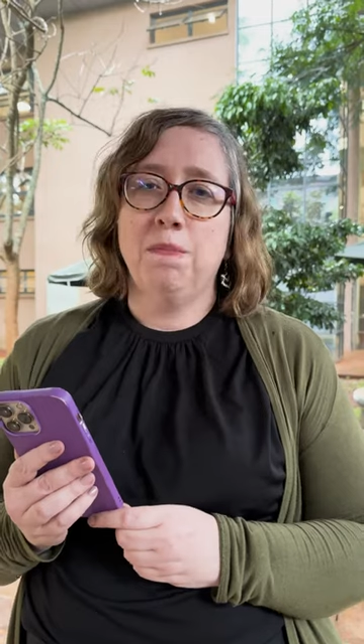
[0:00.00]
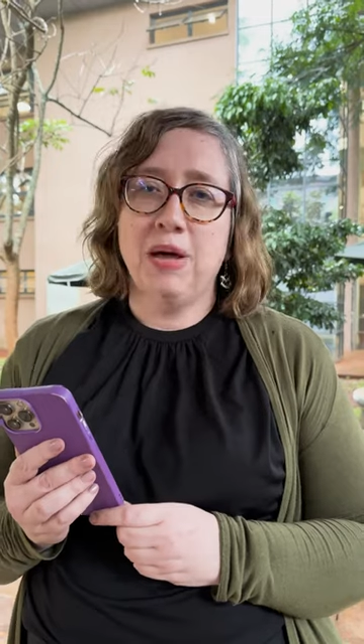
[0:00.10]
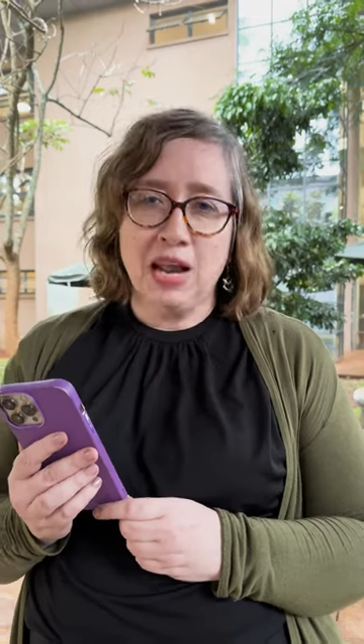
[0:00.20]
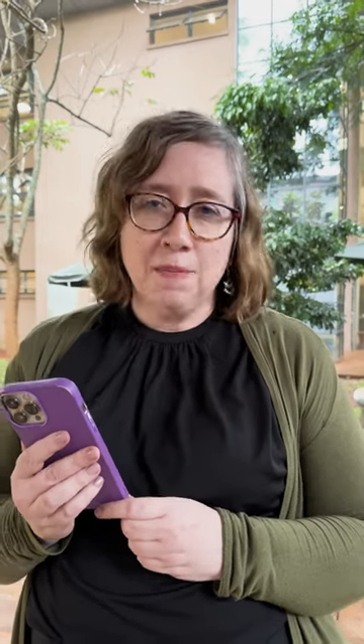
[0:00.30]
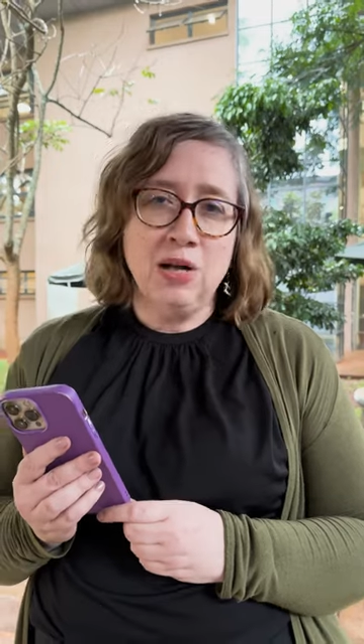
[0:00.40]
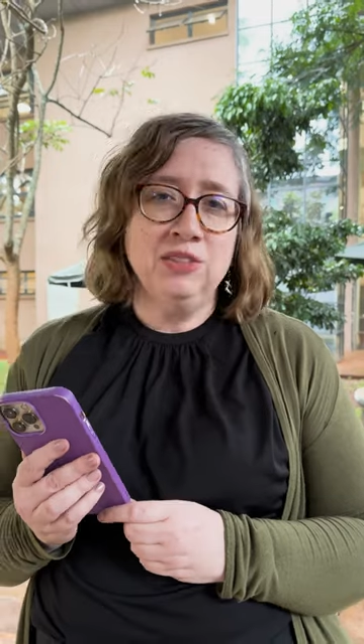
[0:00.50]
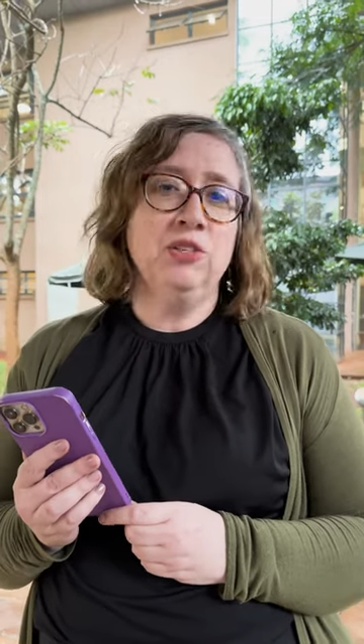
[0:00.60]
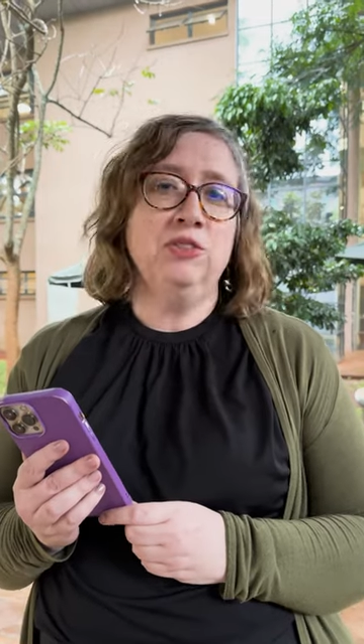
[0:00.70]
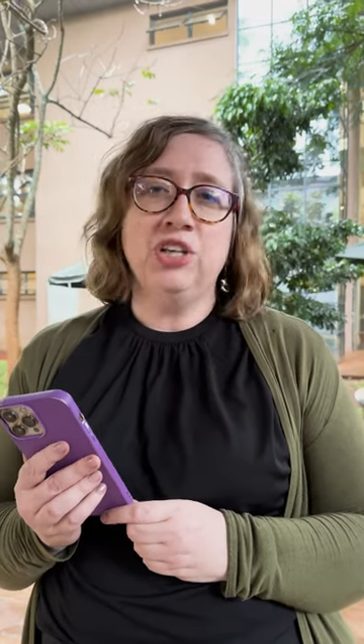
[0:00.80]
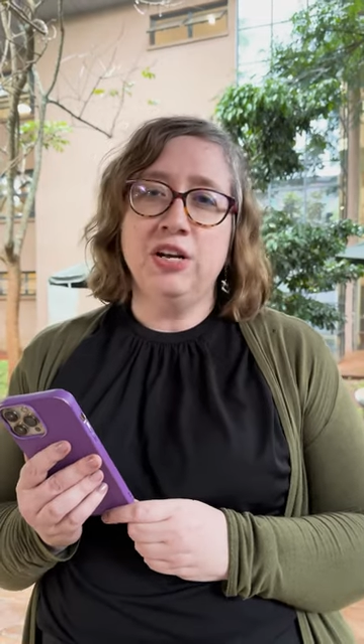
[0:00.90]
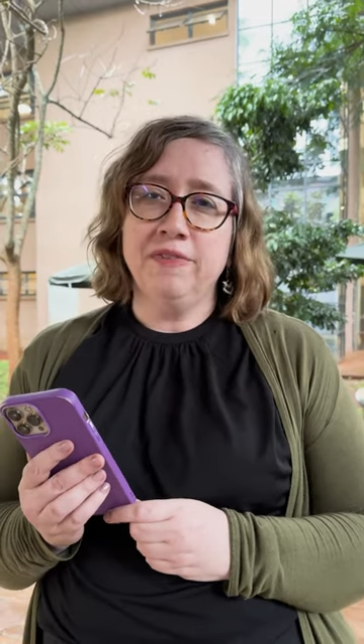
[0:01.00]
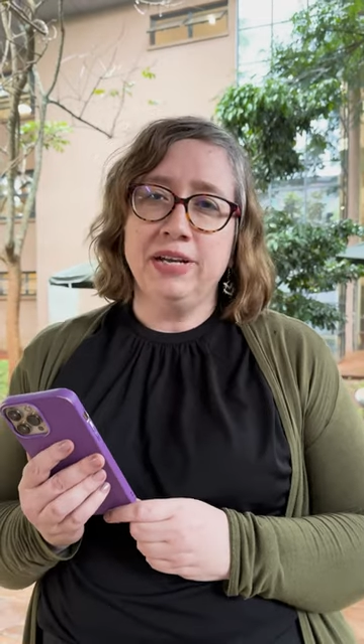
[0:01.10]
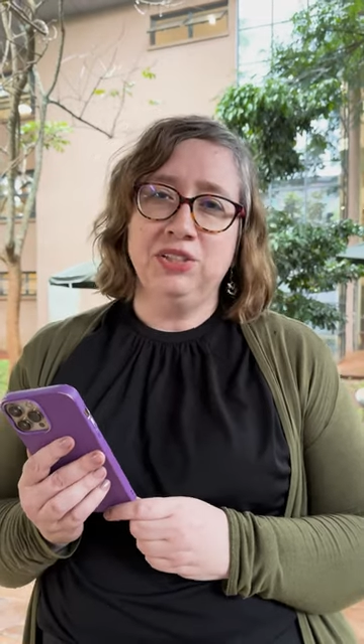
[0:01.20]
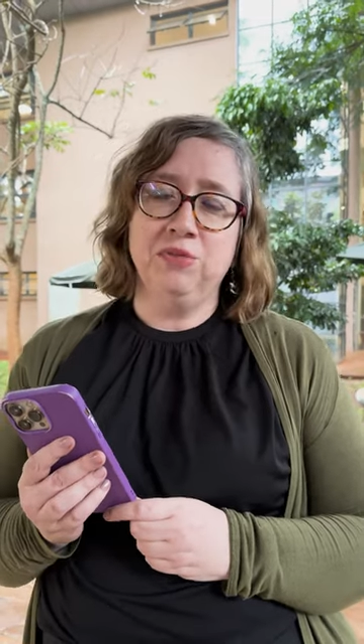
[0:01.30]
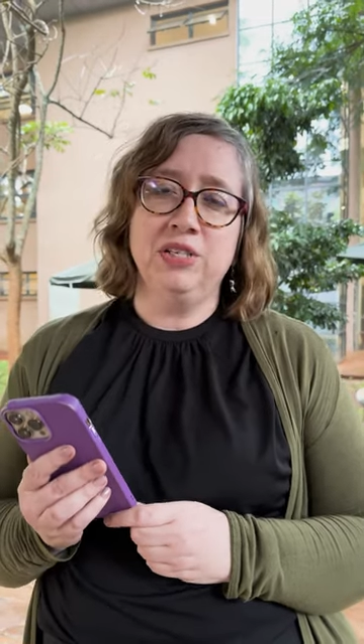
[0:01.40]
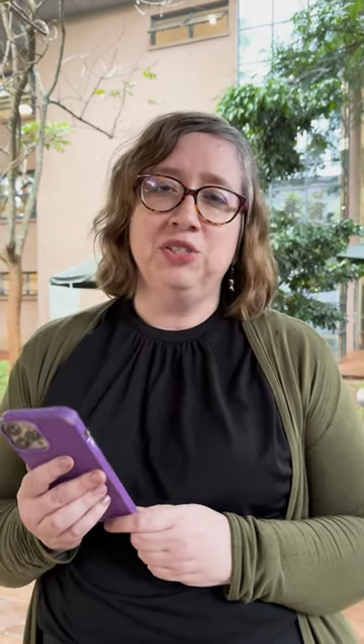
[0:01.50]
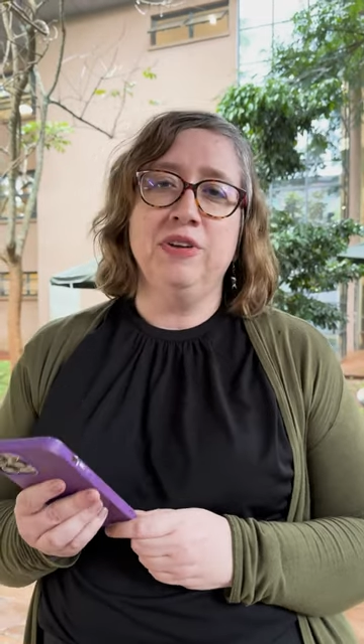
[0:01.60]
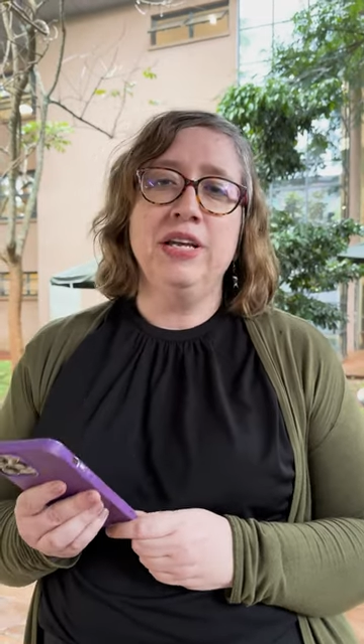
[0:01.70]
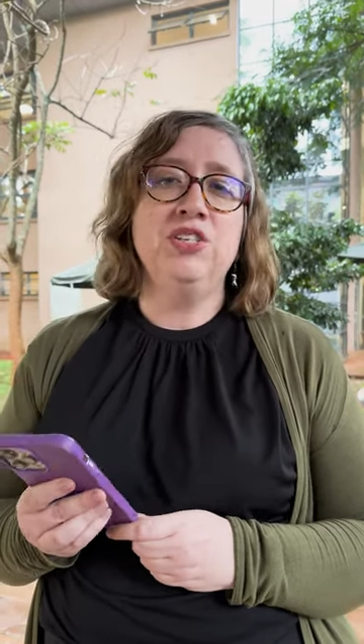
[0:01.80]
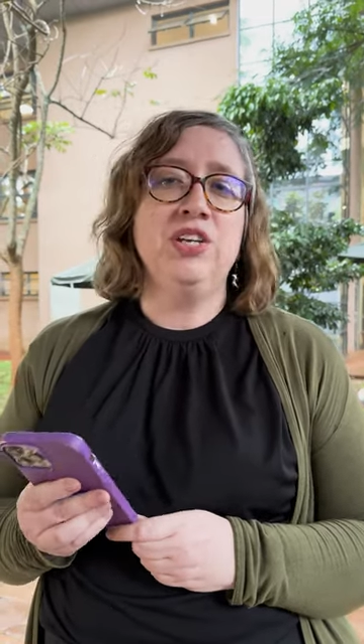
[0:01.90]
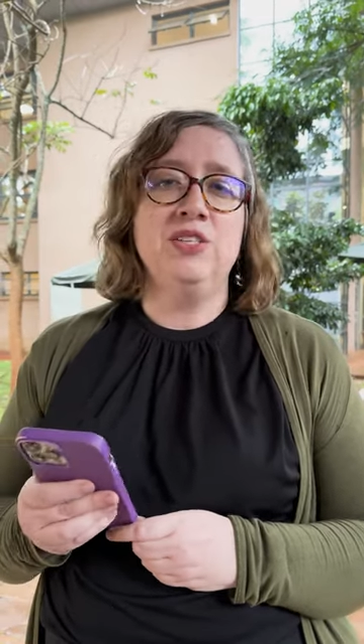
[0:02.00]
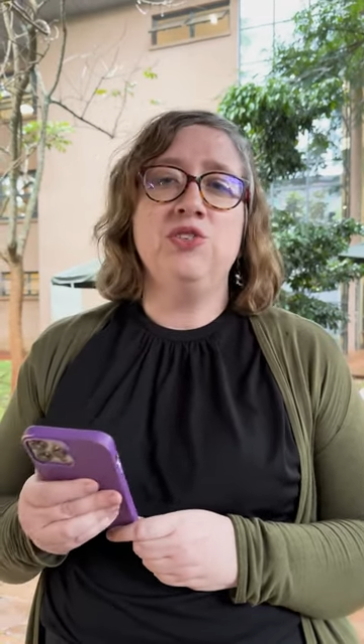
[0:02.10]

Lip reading: but I'm also Generation Restoration,